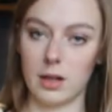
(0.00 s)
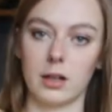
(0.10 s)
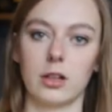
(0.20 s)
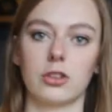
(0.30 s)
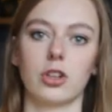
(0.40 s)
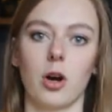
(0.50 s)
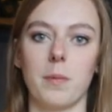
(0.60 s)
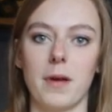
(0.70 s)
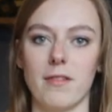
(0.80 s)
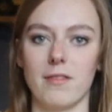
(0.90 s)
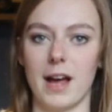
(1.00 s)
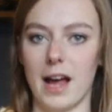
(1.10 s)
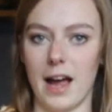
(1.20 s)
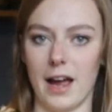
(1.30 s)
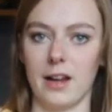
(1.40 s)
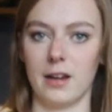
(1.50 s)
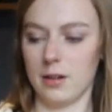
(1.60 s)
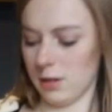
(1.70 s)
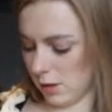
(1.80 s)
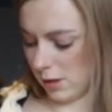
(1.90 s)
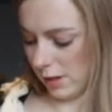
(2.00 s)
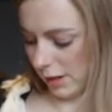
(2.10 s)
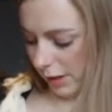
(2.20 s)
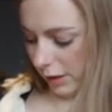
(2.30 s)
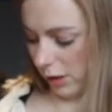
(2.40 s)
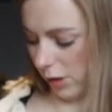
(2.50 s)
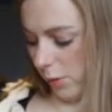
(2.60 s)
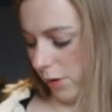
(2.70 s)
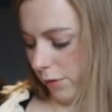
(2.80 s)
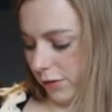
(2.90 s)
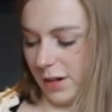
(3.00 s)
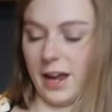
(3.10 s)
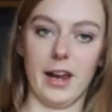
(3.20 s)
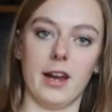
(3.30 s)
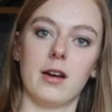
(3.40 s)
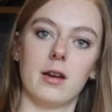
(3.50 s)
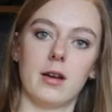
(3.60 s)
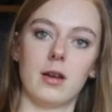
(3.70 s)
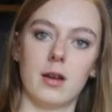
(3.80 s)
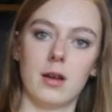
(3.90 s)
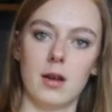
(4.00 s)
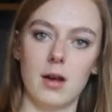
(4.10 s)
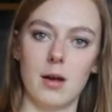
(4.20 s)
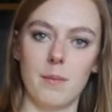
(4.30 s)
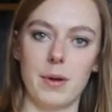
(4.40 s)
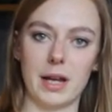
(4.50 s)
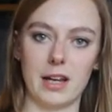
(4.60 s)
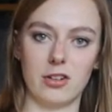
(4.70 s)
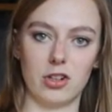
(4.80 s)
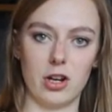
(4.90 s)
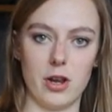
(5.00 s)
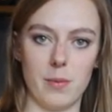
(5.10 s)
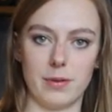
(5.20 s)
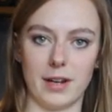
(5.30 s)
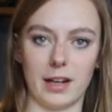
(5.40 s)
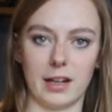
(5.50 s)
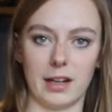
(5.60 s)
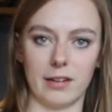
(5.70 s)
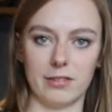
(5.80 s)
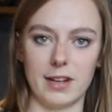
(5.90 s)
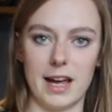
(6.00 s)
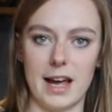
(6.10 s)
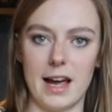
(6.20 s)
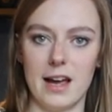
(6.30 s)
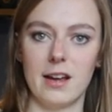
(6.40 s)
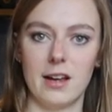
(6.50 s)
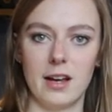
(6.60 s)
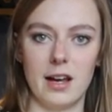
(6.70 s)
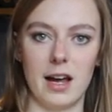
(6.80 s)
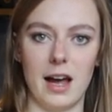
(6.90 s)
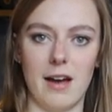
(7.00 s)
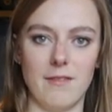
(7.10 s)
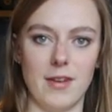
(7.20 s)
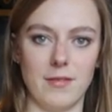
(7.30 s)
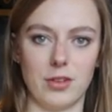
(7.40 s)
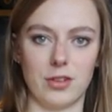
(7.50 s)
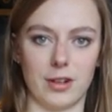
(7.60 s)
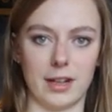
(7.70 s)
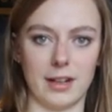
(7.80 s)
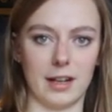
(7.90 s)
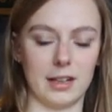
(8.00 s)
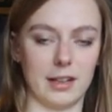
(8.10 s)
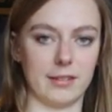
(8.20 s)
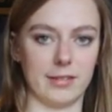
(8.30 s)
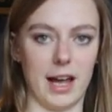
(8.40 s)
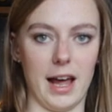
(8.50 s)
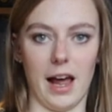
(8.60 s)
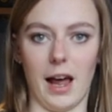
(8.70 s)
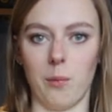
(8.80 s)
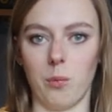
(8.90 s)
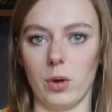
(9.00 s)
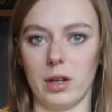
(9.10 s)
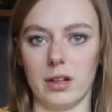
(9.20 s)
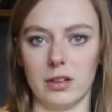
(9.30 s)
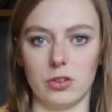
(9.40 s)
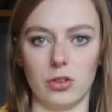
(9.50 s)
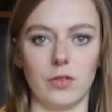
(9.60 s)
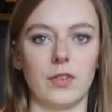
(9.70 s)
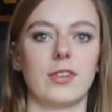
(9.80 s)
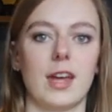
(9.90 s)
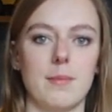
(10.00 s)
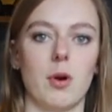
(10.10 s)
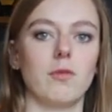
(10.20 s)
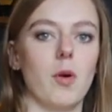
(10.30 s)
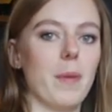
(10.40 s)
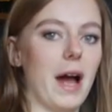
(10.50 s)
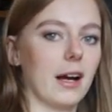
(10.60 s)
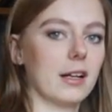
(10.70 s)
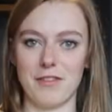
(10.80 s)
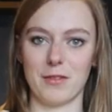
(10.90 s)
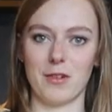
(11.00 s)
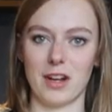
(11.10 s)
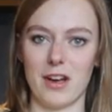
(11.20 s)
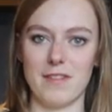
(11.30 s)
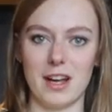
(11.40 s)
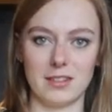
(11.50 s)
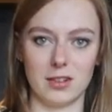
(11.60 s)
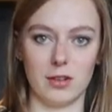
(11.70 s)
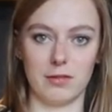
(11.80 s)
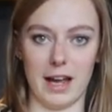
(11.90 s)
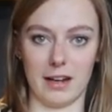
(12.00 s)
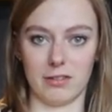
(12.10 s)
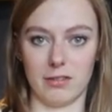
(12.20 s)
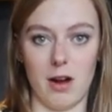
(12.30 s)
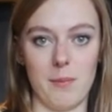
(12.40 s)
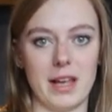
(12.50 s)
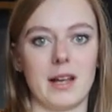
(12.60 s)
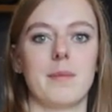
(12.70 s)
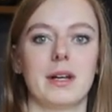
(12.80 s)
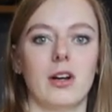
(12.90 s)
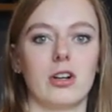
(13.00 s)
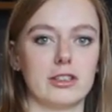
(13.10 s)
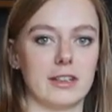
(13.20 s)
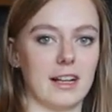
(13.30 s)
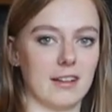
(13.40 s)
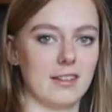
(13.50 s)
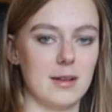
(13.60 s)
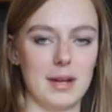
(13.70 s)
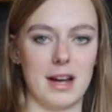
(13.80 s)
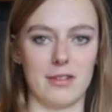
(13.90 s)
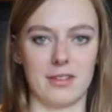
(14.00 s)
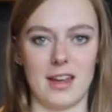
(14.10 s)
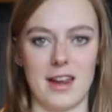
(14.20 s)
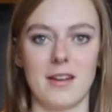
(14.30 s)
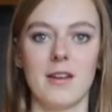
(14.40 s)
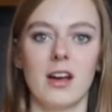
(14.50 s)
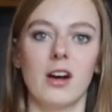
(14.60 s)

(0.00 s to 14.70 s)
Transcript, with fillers: I'm going to chop it there and go with, say, biggish loop dangling there and then the string dangling there and we'll do the same on the back. I think we'll go that sort of length. I'll make it a bit longer and add a seam allowance in.